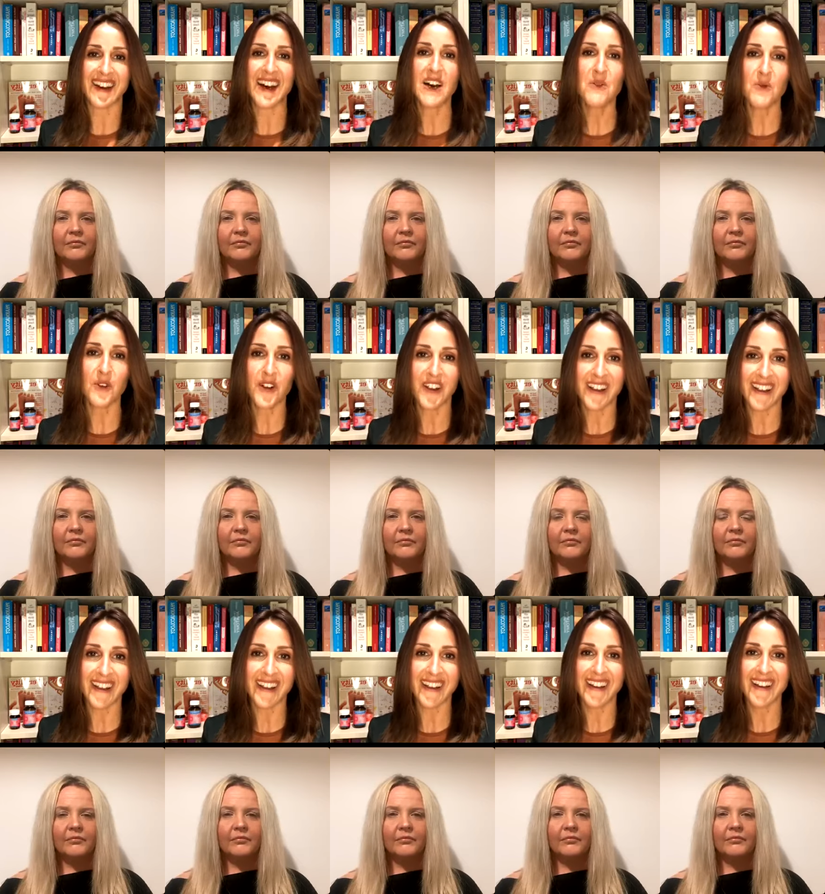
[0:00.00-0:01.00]
Speaker 1: are
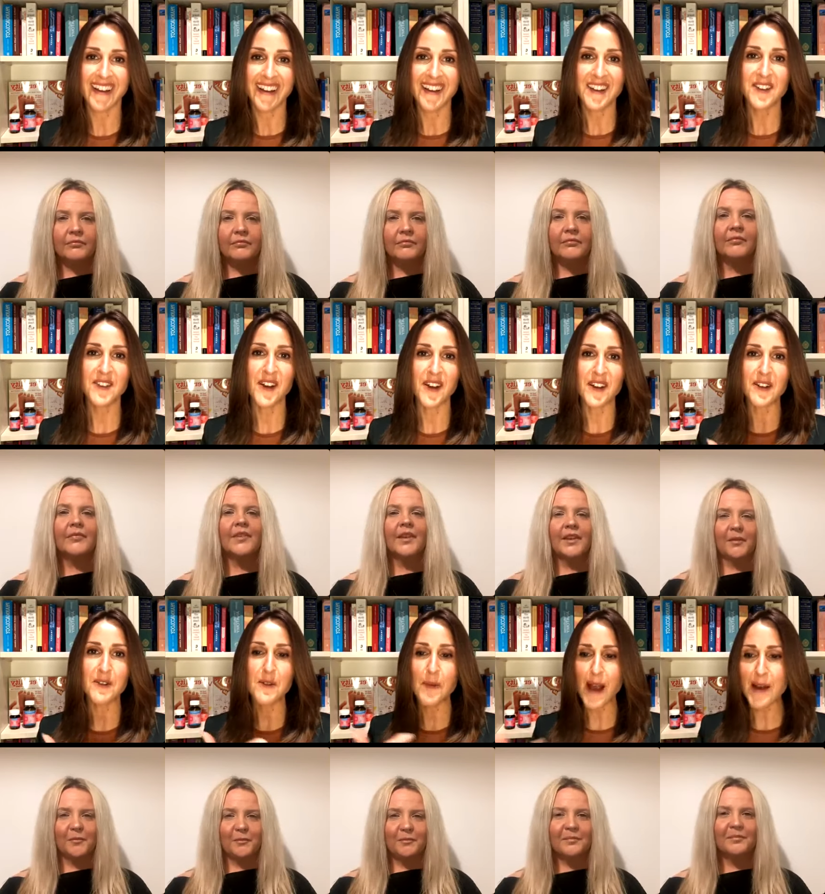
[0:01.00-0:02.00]
working. So, can
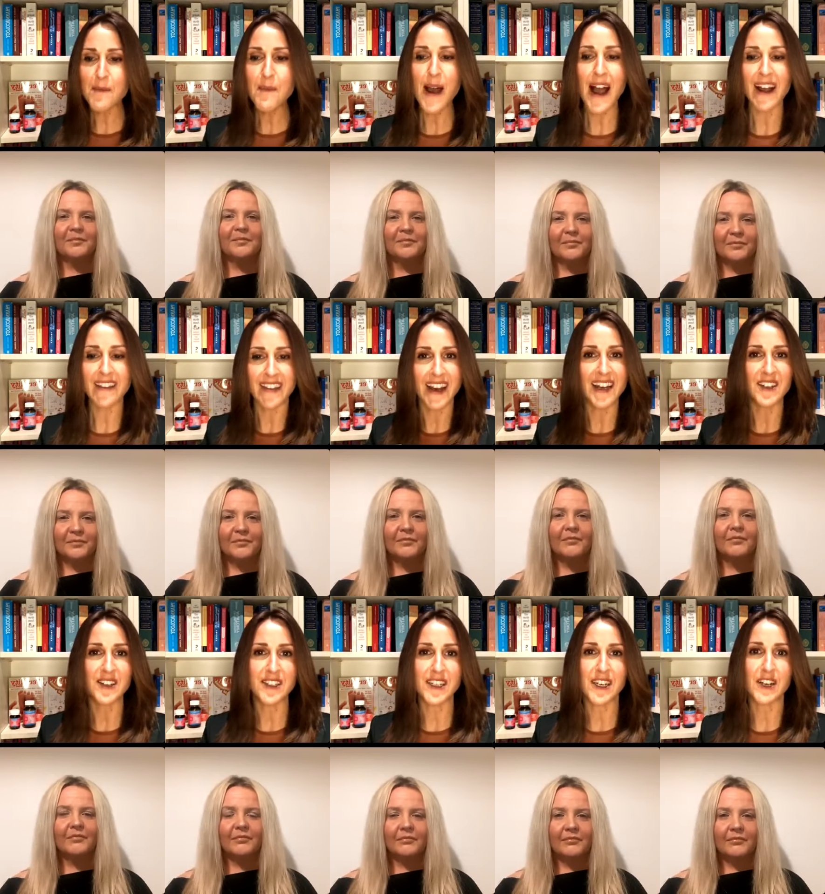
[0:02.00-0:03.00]
you unpack that?
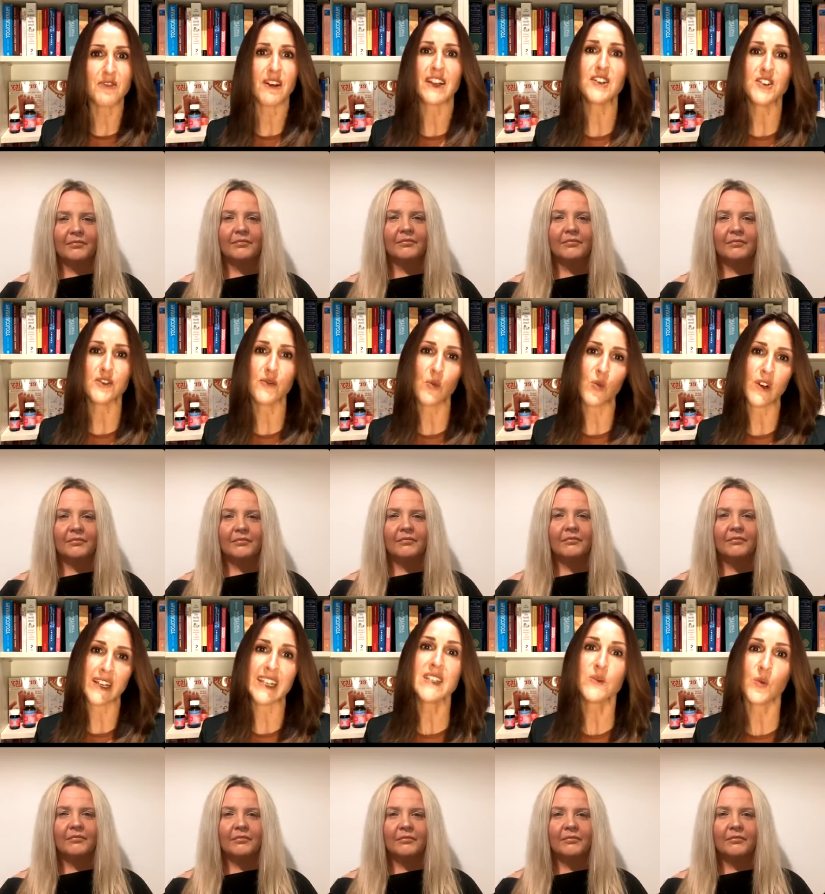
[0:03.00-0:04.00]
Just a gratitude for what
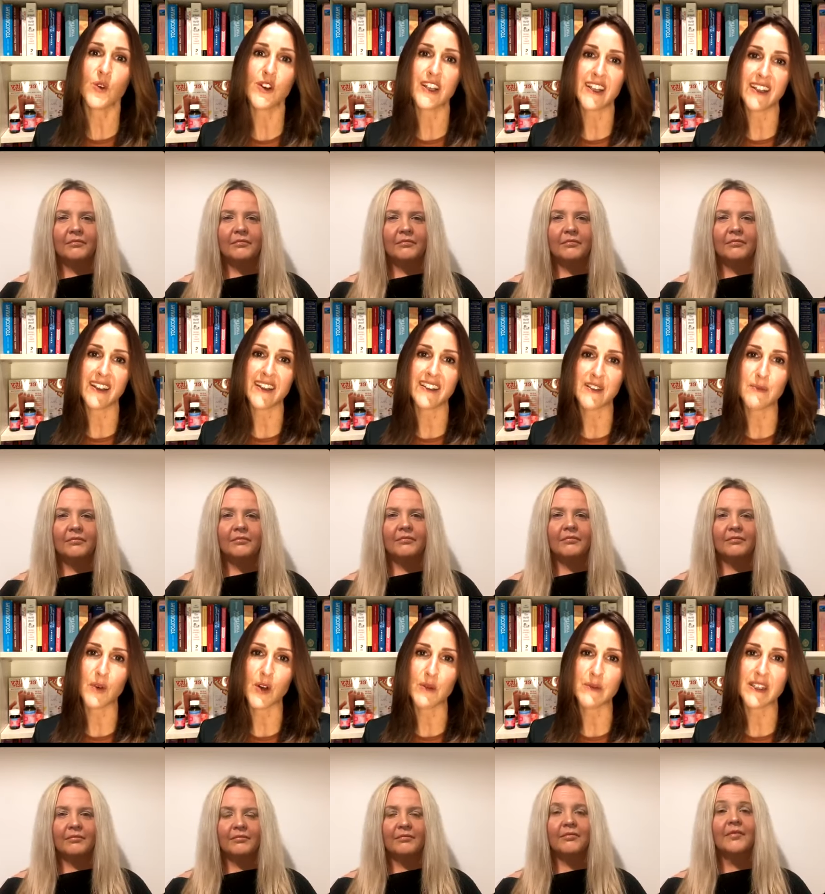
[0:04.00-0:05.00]
is working at the
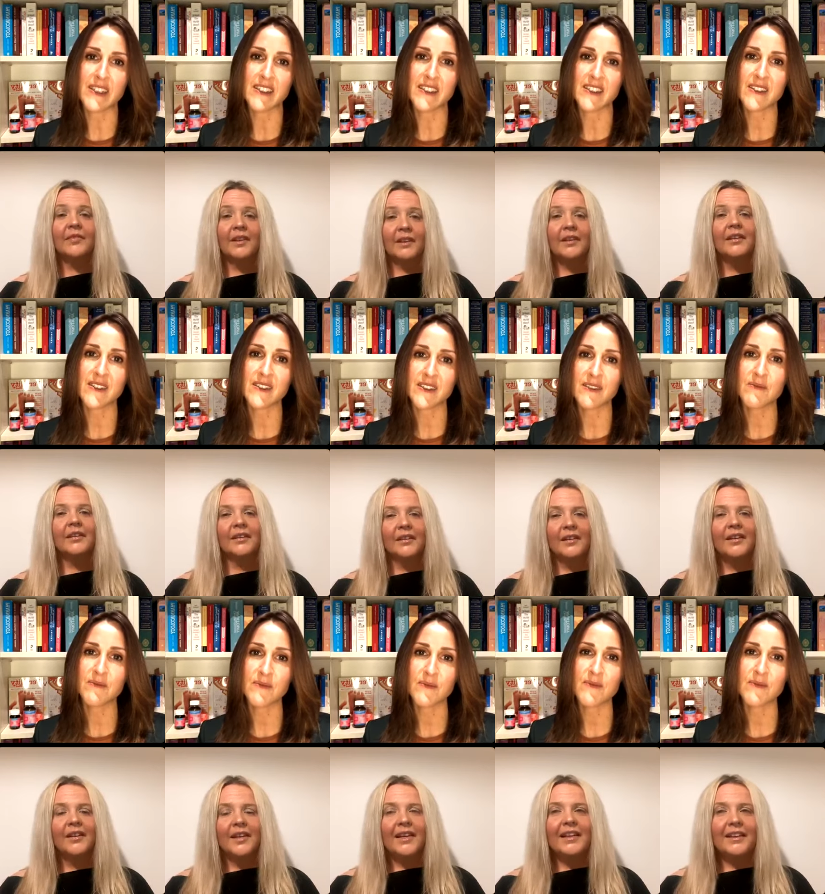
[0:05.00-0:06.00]
moment.
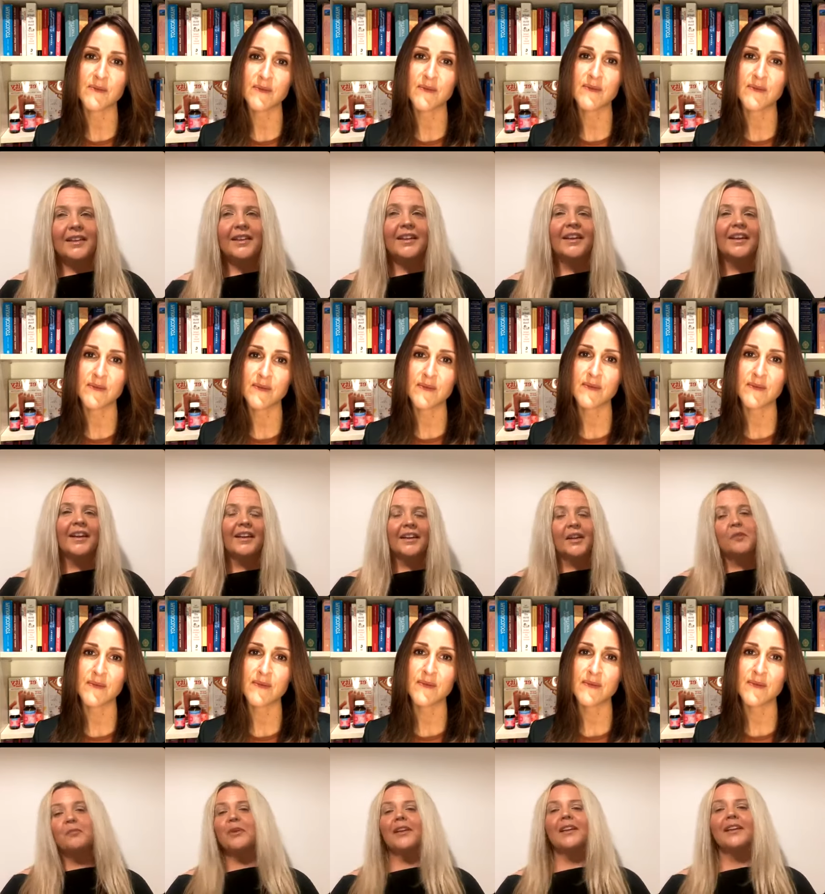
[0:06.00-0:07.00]
Speaker 2: Yeah,
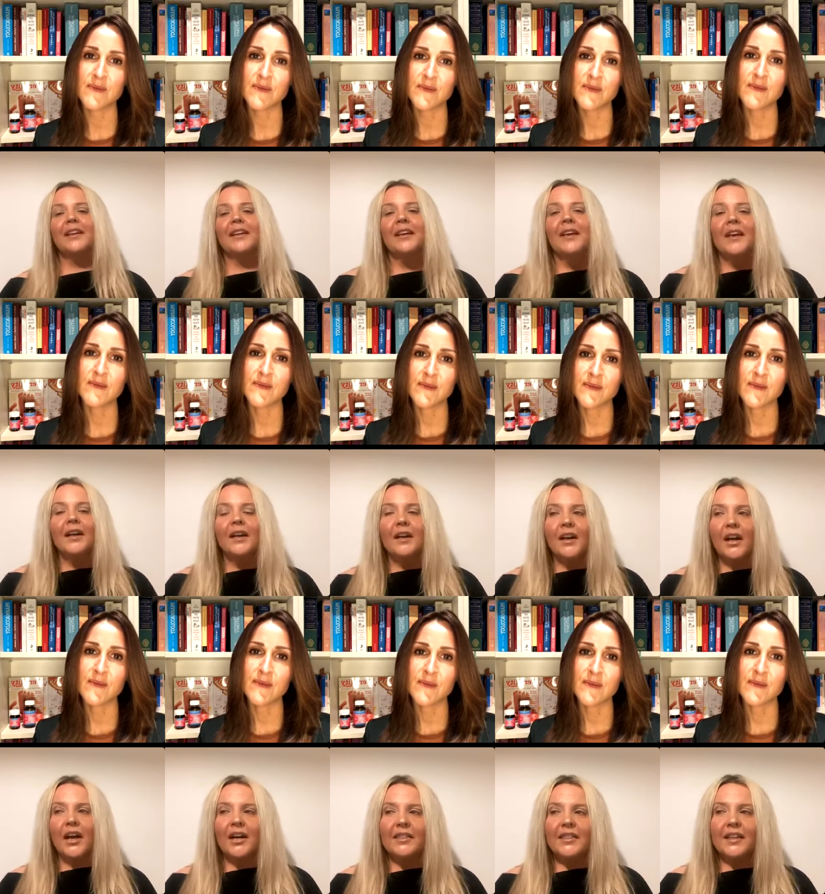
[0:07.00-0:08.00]
completely.
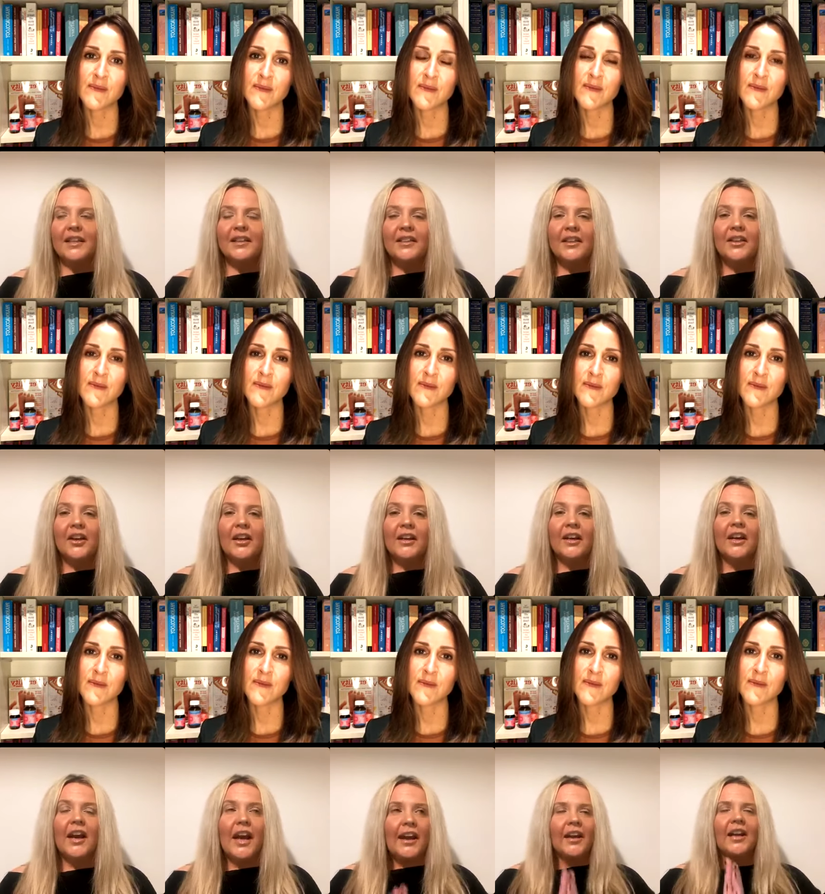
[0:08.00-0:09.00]
I think that I, I,
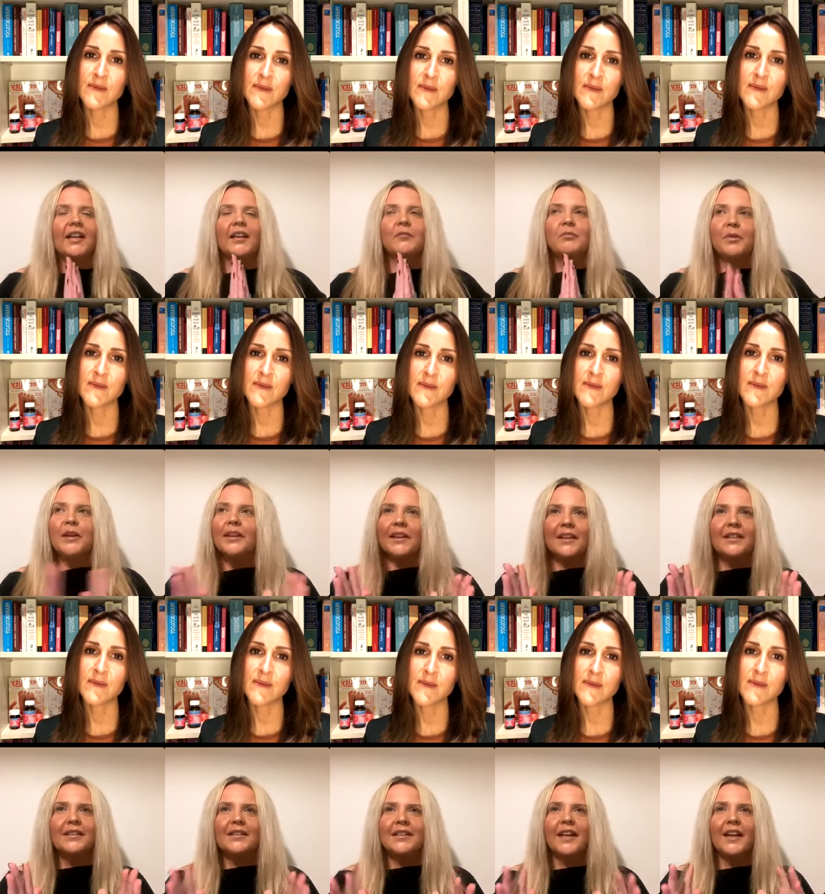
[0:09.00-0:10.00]
and I completely
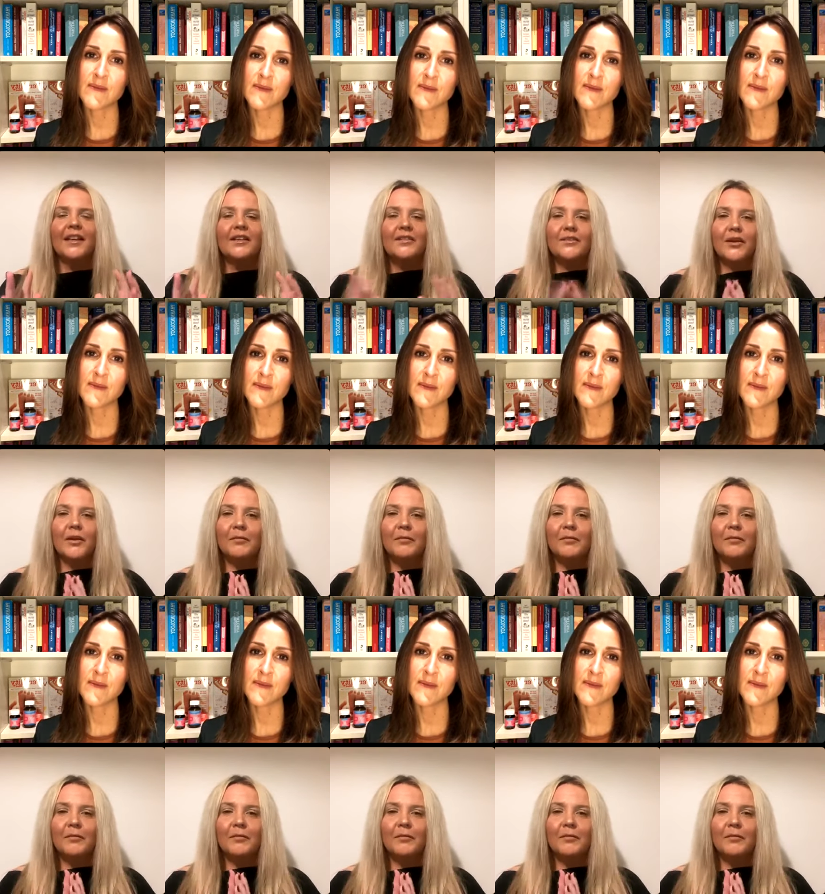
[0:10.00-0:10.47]
understand. So